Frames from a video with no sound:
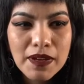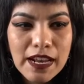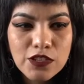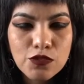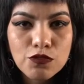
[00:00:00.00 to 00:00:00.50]
but
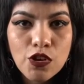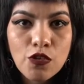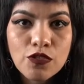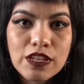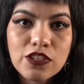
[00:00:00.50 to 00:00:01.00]
I do
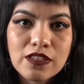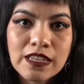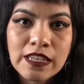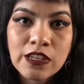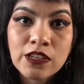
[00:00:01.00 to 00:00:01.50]
know that
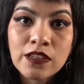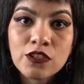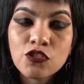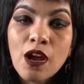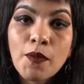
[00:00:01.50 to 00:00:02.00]
the
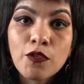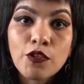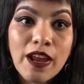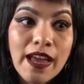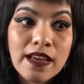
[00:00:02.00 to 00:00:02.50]
shop
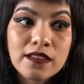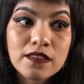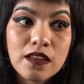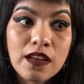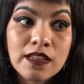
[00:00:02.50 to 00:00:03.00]
owner has